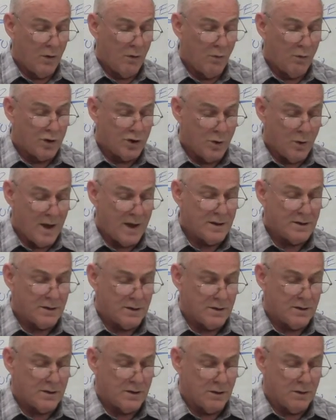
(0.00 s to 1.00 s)
what you
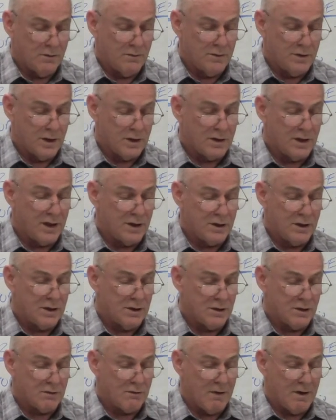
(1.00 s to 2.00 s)
asked us to, just like
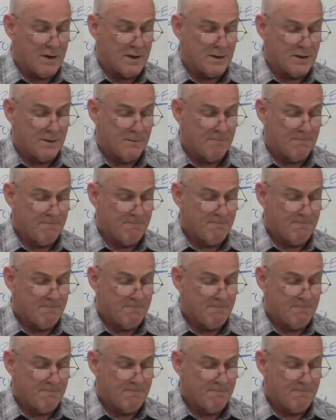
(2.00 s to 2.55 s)
Jesus Christ.